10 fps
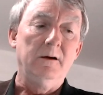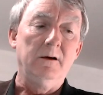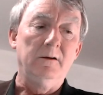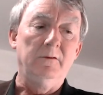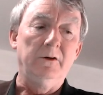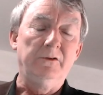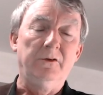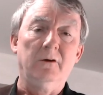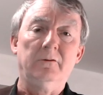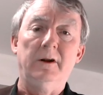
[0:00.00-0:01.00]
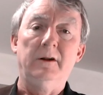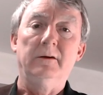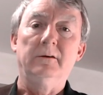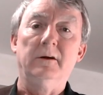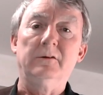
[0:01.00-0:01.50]
out of a
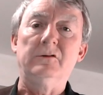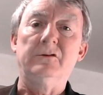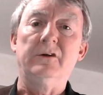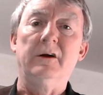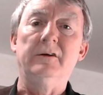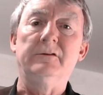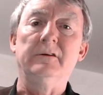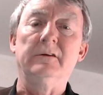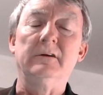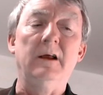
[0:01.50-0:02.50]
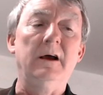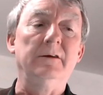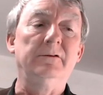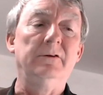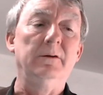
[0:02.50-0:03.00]
songwriting exercise in
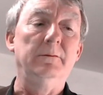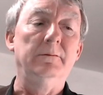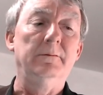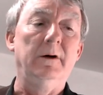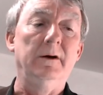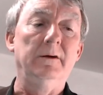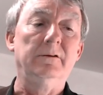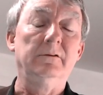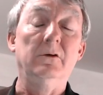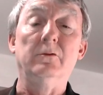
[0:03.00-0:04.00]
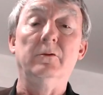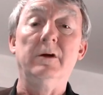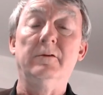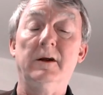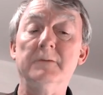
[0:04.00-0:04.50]
class done by Sloan
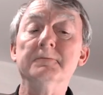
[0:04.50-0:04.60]
Wainwright.